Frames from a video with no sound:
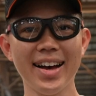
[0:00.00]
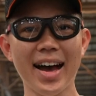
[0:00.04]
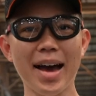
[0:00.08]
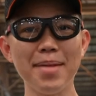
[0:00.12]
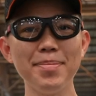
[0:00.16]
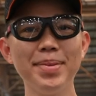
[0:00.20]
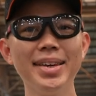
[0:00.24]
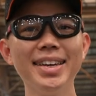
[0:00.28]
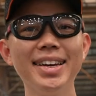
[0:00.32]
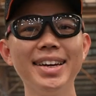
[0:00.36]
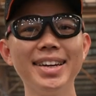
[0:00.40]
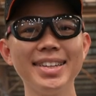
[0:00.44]

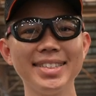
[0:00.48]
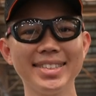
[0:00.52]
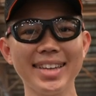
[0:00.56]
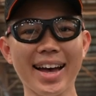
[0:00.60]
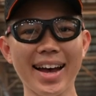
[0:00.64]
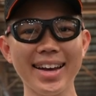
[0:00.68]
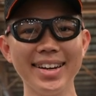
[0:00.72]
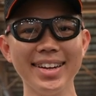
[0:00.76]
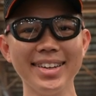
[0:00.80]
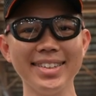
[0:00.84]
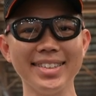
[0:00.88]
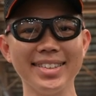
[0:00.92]
I'm here in
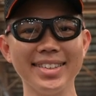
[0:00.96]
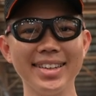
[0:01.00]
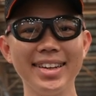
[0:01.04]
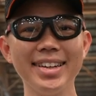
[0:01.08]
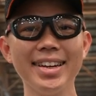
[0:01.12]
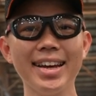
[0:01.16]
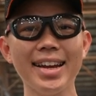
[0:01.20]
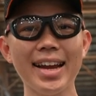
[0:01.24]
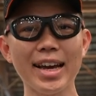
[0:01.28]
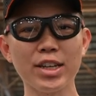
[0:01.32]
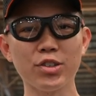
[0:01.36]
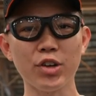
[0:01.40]
Thailand
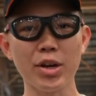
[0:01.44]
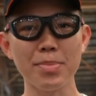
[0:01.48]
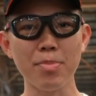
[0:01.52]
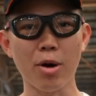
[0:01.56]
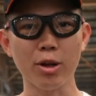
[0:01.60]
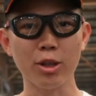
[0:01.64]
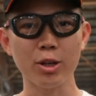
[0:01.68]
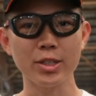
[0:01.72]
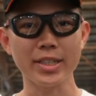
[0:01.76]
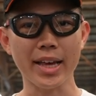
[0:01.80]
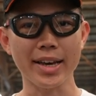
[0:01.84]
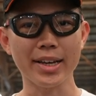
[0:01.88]
in an electric
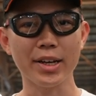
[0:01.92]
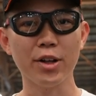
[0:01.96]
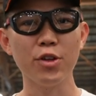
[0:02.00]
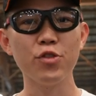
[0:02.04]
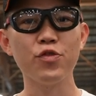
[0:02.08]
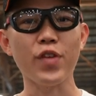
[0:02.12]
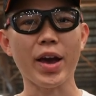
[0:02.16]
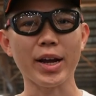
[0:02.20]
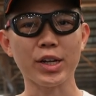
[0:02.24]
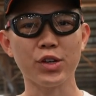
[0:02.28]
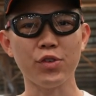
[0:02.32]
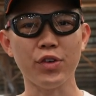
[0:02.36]
motorcycle
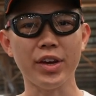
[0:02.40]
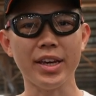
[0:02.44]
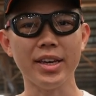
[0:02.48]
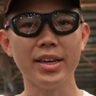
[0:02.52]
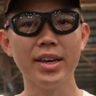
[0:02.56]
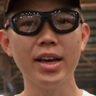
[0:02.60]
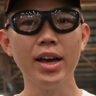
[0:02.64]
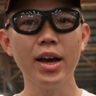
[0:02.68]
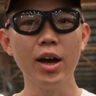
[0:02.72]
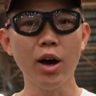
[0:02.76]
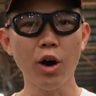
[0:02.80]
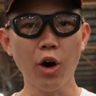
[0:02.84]

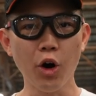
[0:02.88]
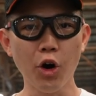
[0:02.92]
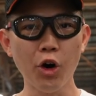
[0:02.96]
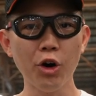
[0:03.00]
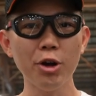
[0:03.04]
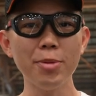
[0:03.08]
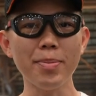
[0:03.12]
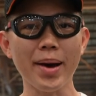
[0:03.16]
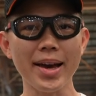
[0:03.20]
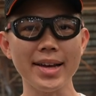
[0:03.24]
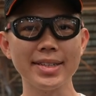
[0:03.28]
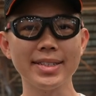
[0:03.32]
factory
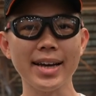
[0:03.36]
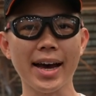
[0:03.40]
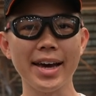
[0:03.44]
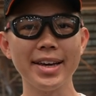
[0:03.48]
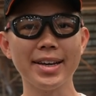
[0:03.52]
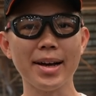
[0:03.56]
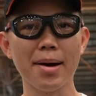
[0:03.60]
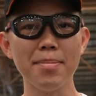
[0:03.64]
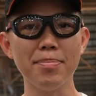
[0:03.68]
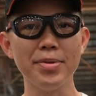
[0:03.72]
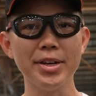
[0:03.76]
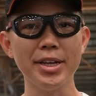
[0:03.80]
owned by a Thai
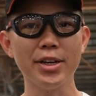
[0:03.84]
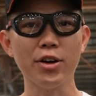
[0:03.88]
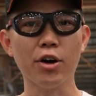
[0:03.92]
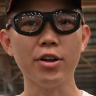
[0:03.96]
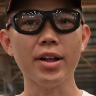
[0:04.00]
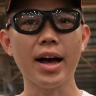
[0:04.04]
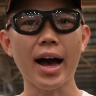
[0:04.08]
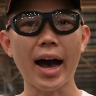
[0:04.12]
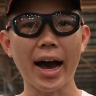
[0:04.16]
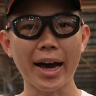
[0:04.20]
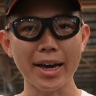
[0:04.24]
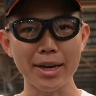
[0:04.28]
company
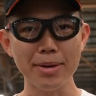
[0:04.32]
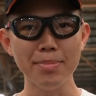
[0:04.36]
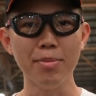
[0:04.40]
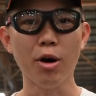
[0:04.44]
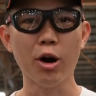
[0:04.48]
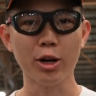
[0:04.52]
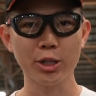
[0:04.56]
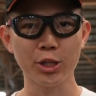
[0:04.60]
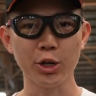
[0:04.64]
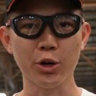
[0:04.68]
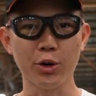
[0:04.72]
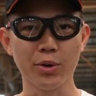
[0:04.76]
called
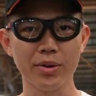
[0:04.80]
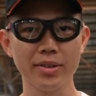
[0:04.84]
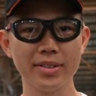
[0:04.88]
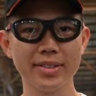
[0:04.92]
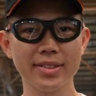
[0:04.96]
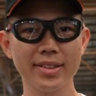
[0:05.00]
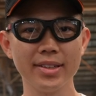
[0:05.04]
I-Motor.